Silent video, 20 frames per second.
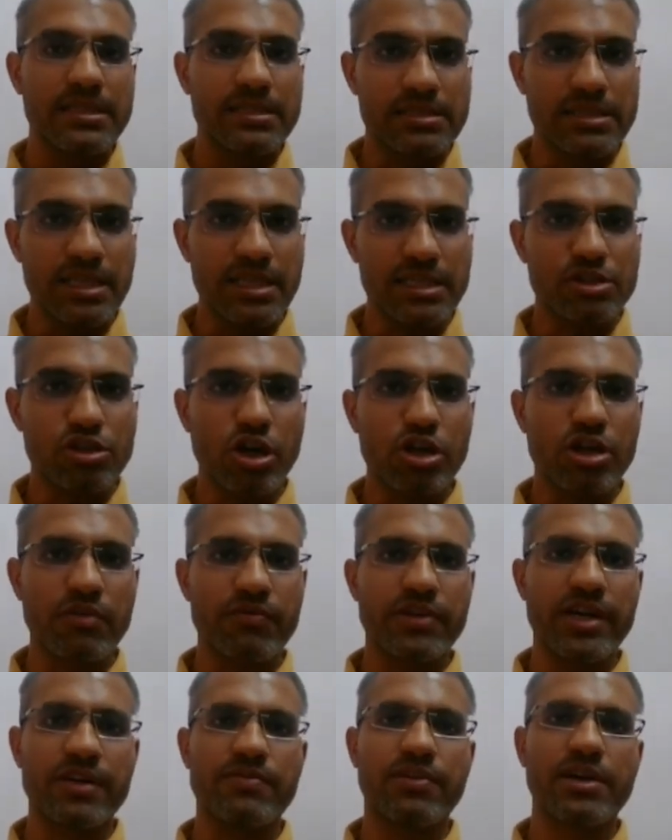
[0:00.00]
Such sort
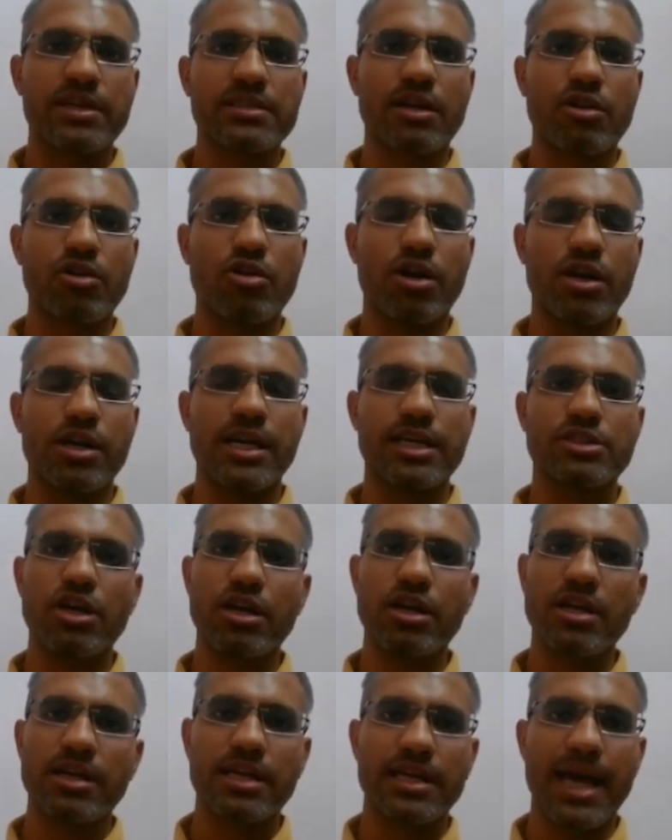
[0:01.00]
of networks are called as
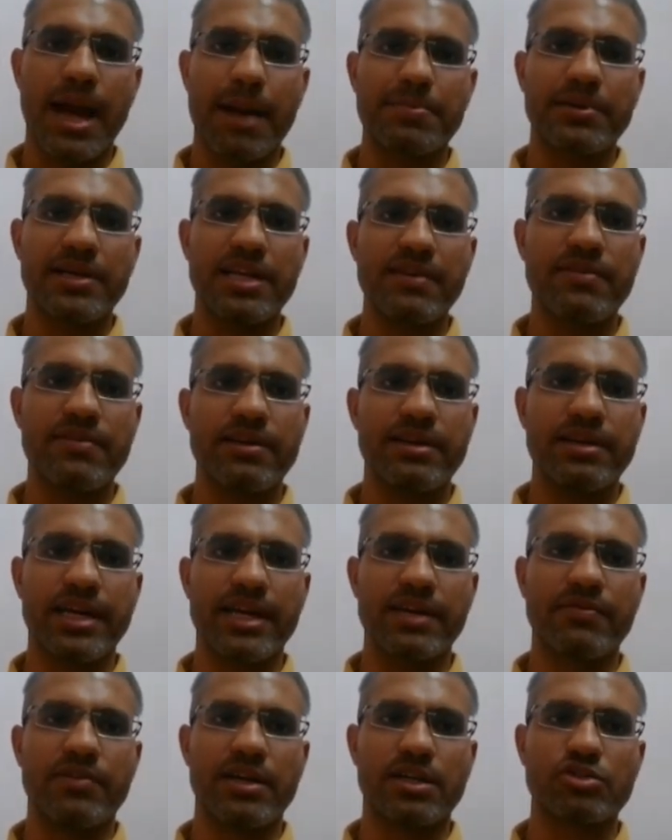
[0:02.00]
your captive
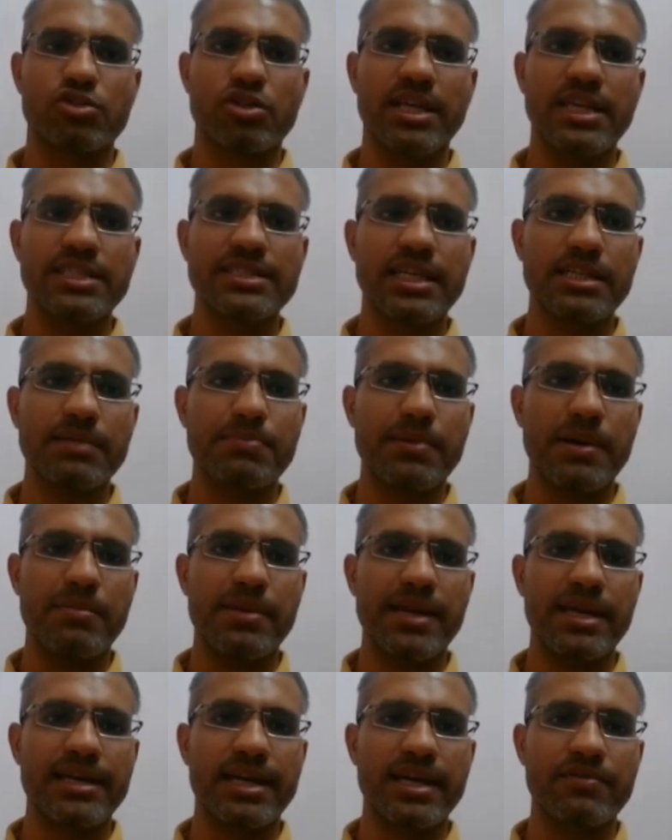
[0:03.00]
networks. So these are the
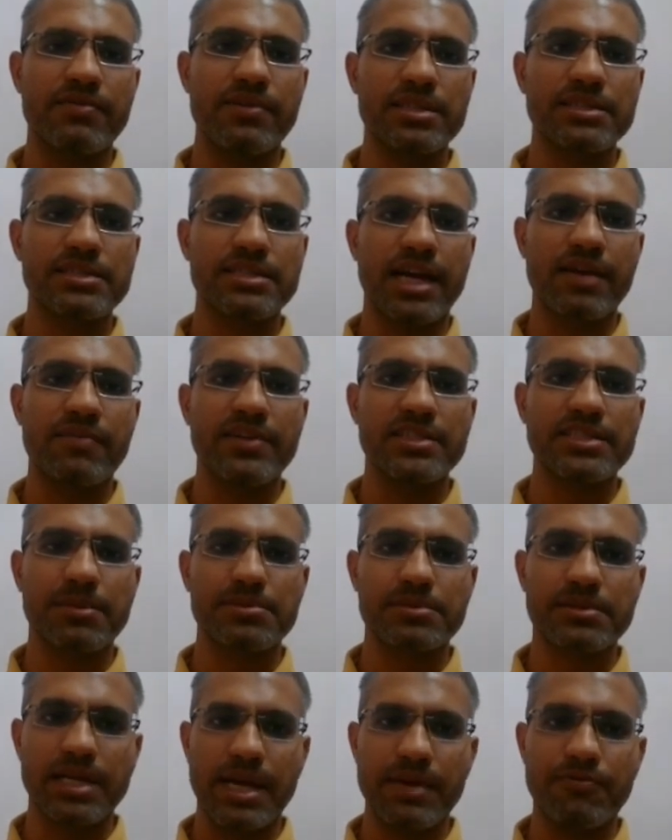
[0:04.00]
public networks that we
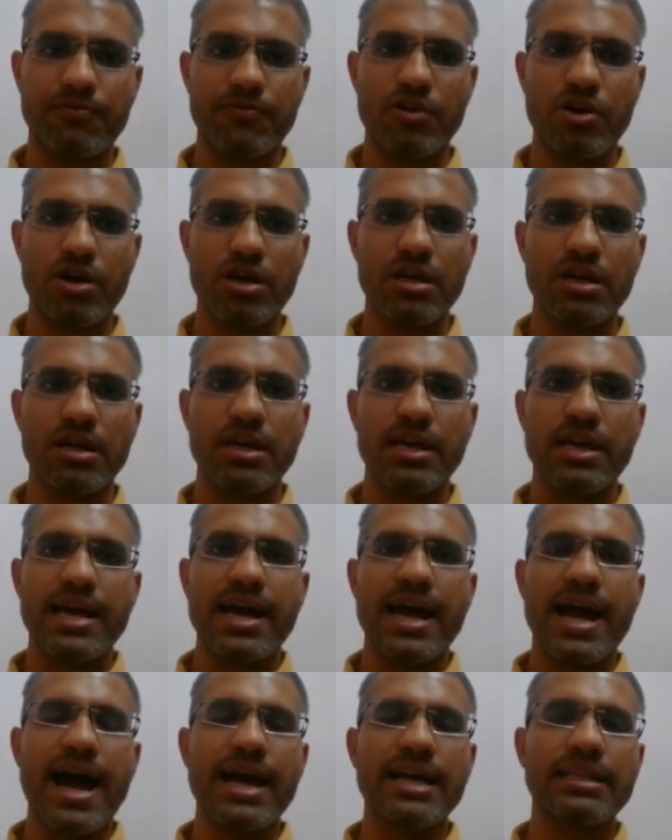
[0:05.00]
subscribe for,
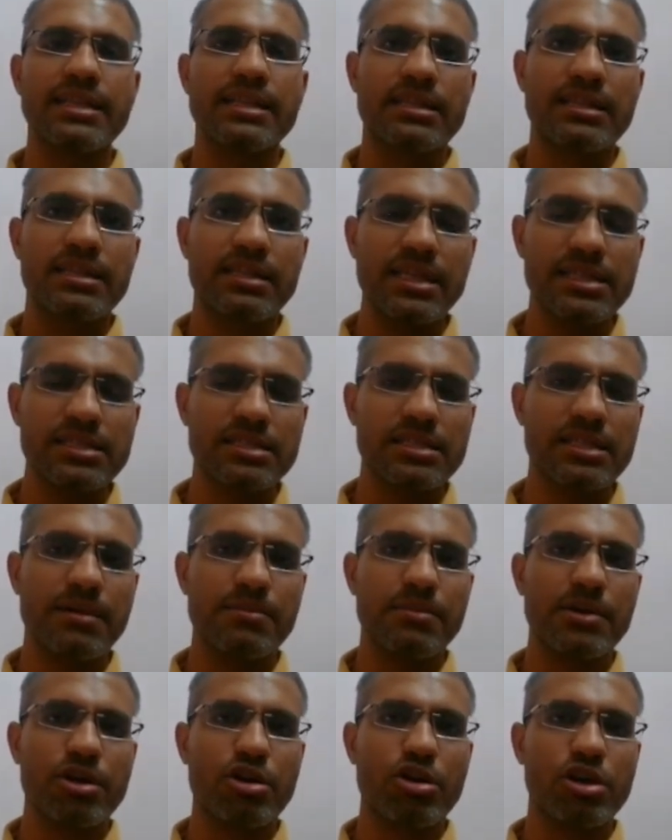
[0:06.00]
and this
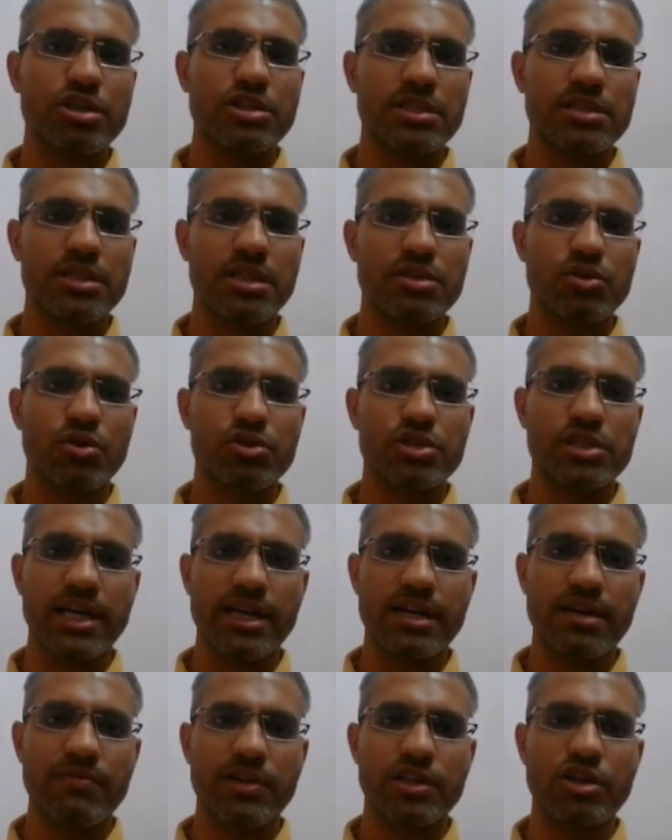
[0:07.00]
terminology is
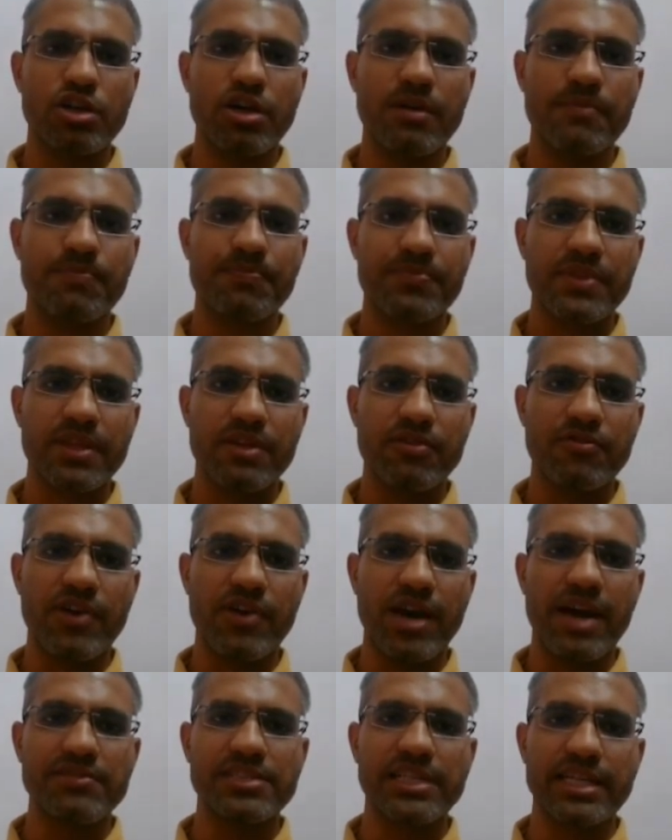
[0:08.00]
associated with your
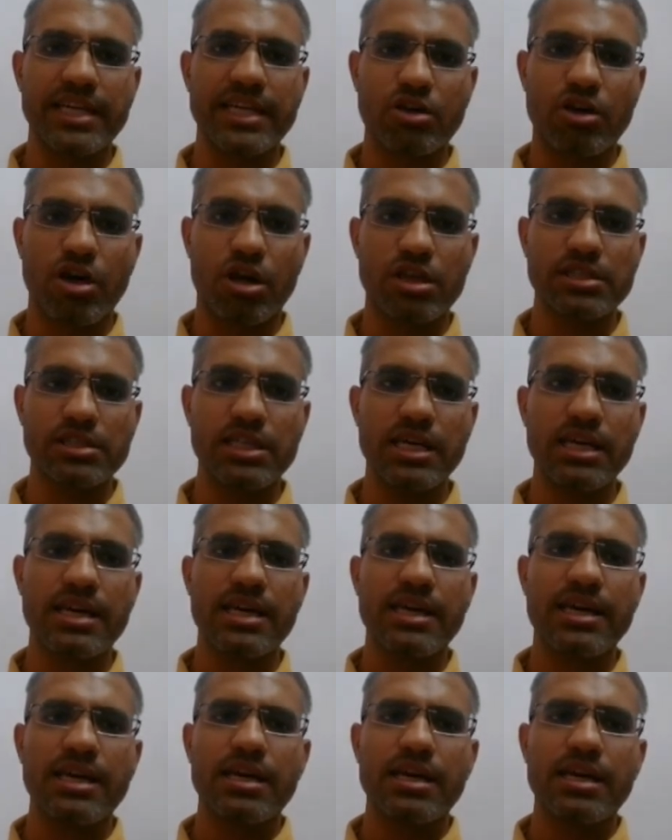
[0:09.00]
5G technology.